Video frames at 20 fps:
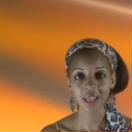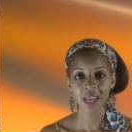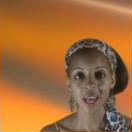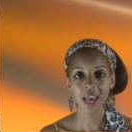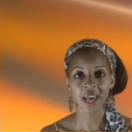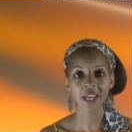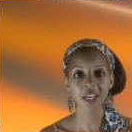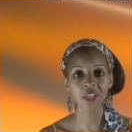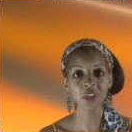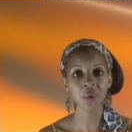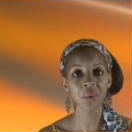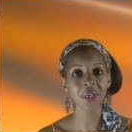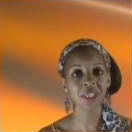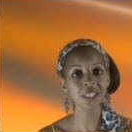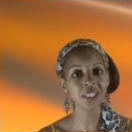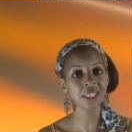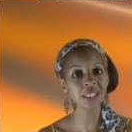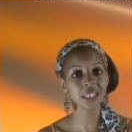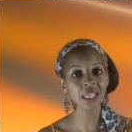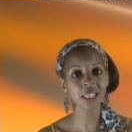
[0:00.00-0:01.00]
And I know I
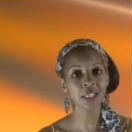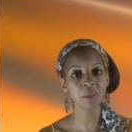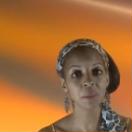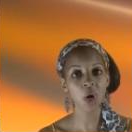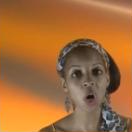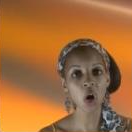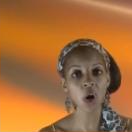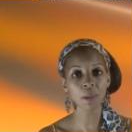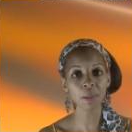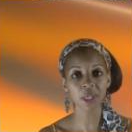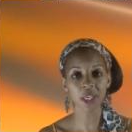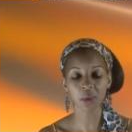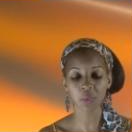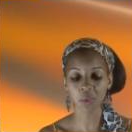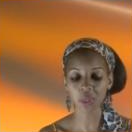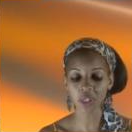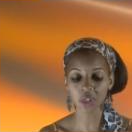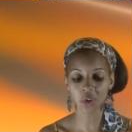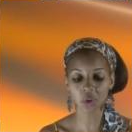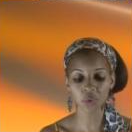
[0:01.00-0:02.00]
just said them all, but I
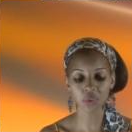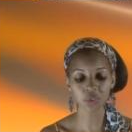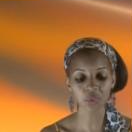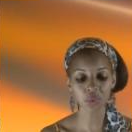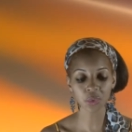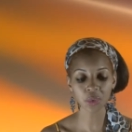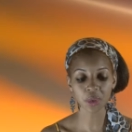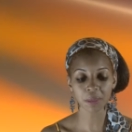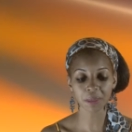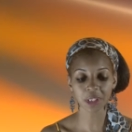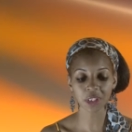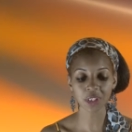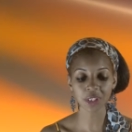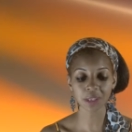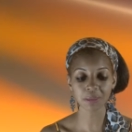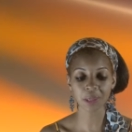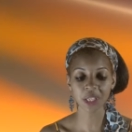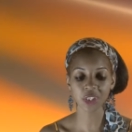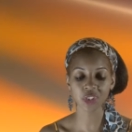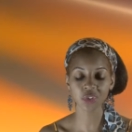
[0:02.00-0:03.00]
want to go through them and
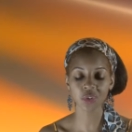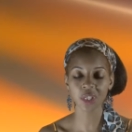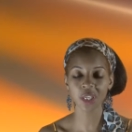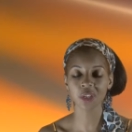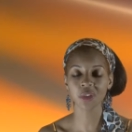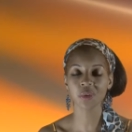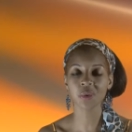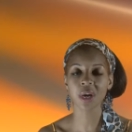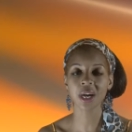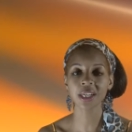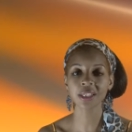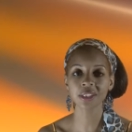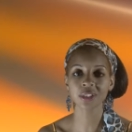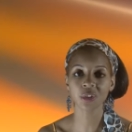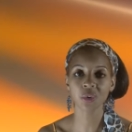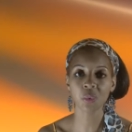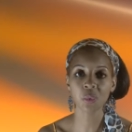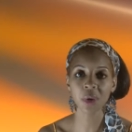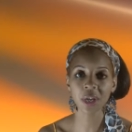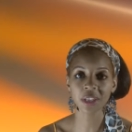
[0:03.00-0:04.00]
just make sure that you guys
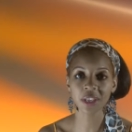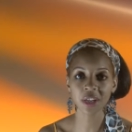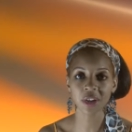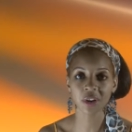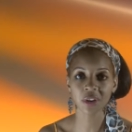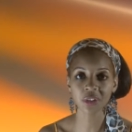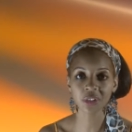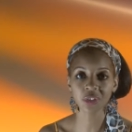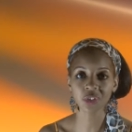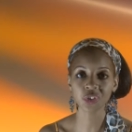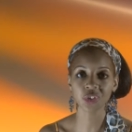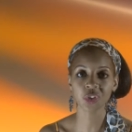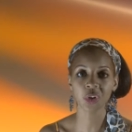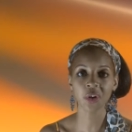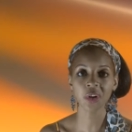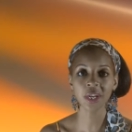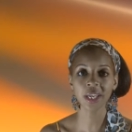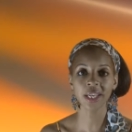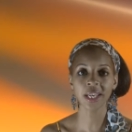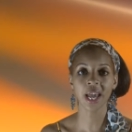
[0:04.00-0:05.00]
know where they are in your
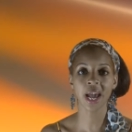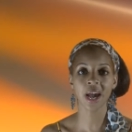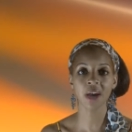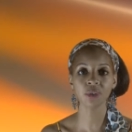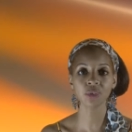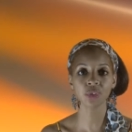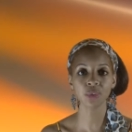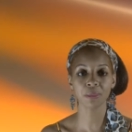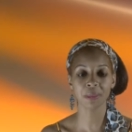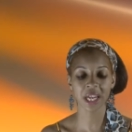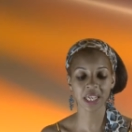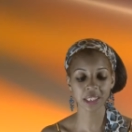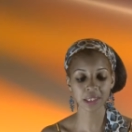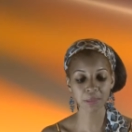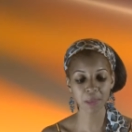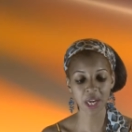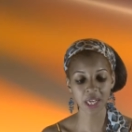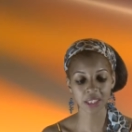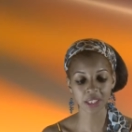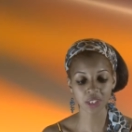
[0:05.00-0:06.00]
chart and how to
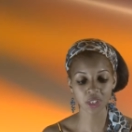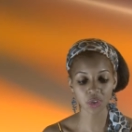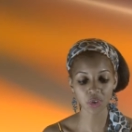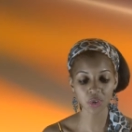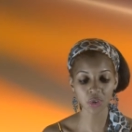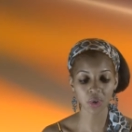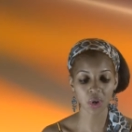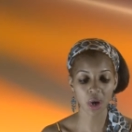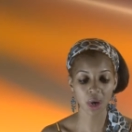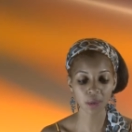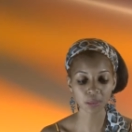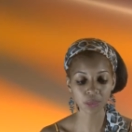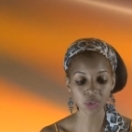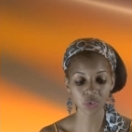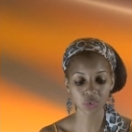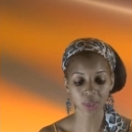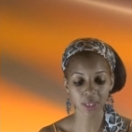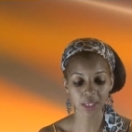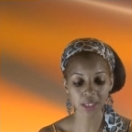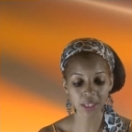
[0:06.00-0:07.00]
maximize their um,
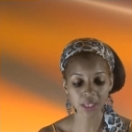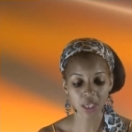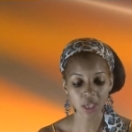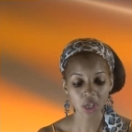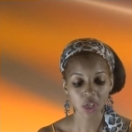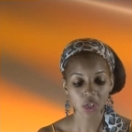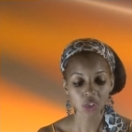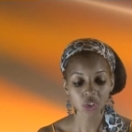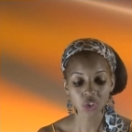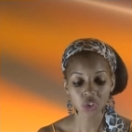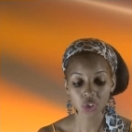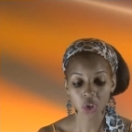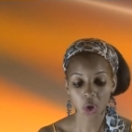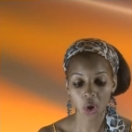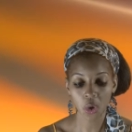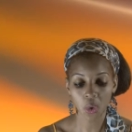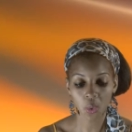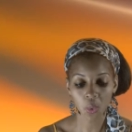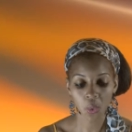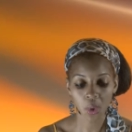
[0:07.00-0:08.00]
strengths.
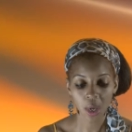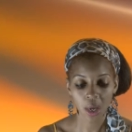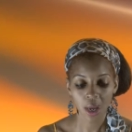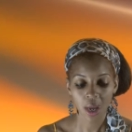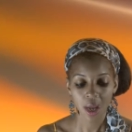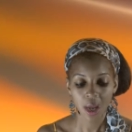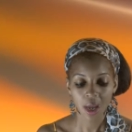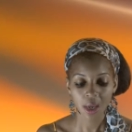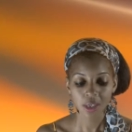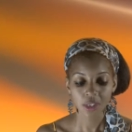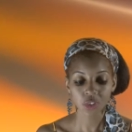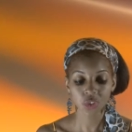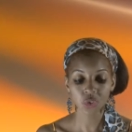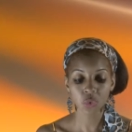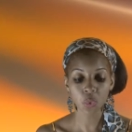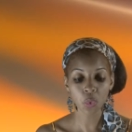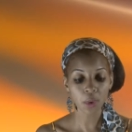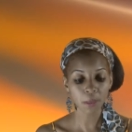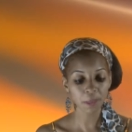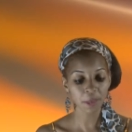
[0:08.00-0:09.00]
So,
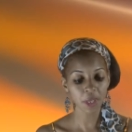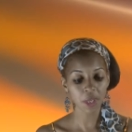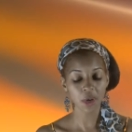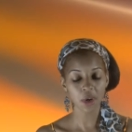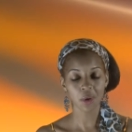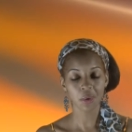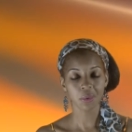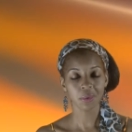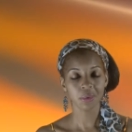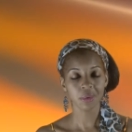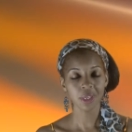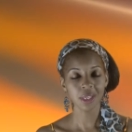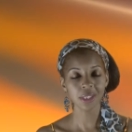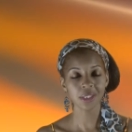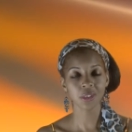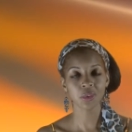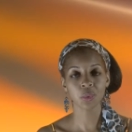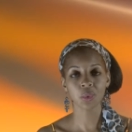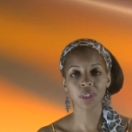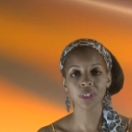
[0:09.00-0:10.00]
Scorpio
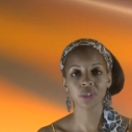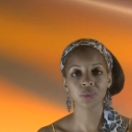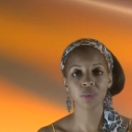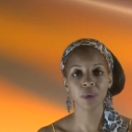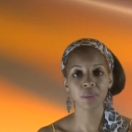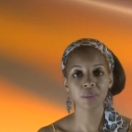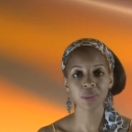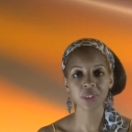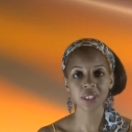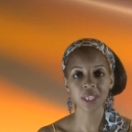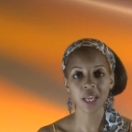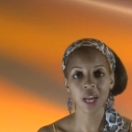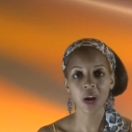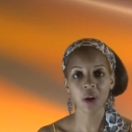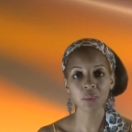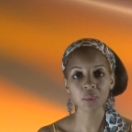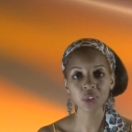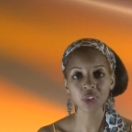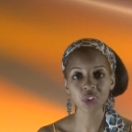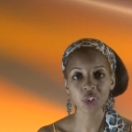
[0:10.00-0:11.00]
is going to represent
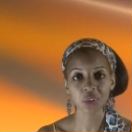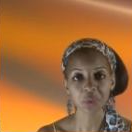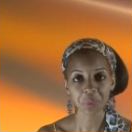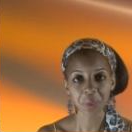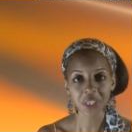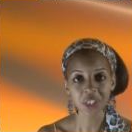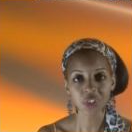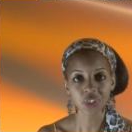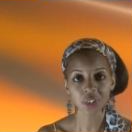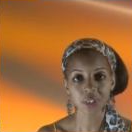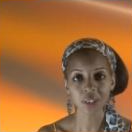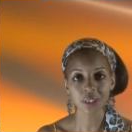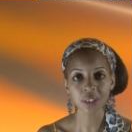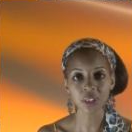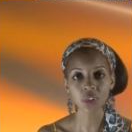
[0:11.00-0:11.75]
our regeneration.